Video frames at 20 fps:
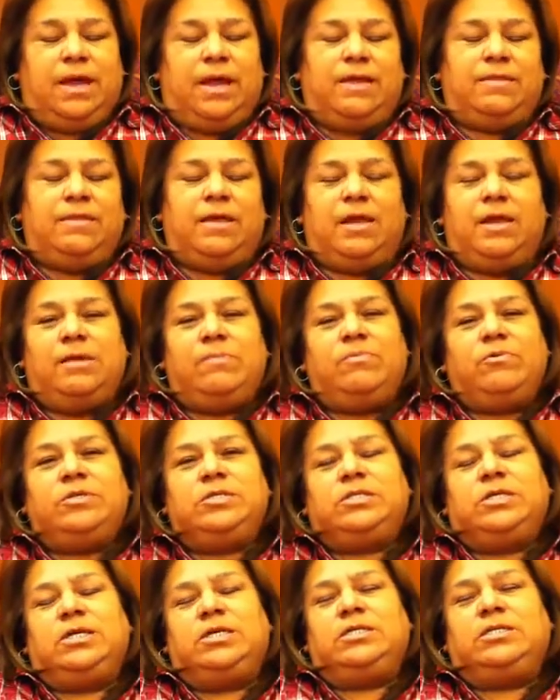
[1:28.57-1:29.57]
And then he
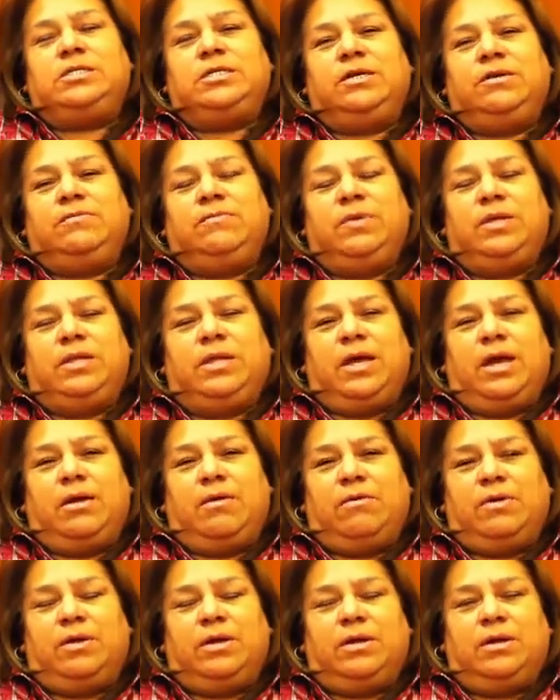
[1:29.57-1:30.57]
proceeded to give me the
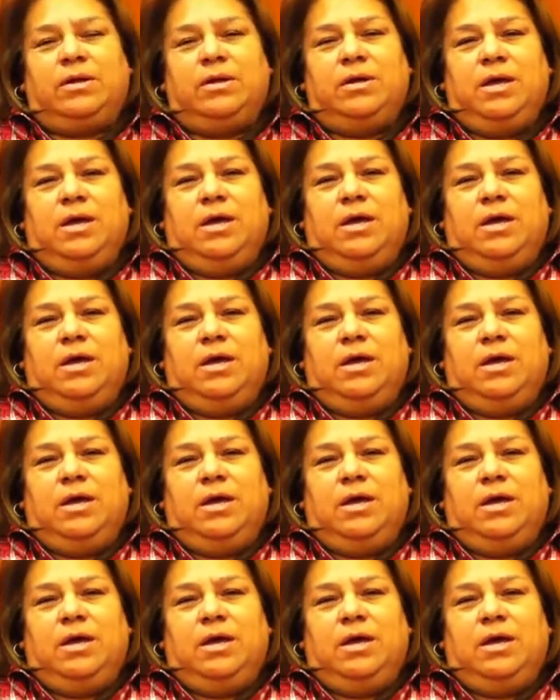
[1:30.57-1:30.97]
area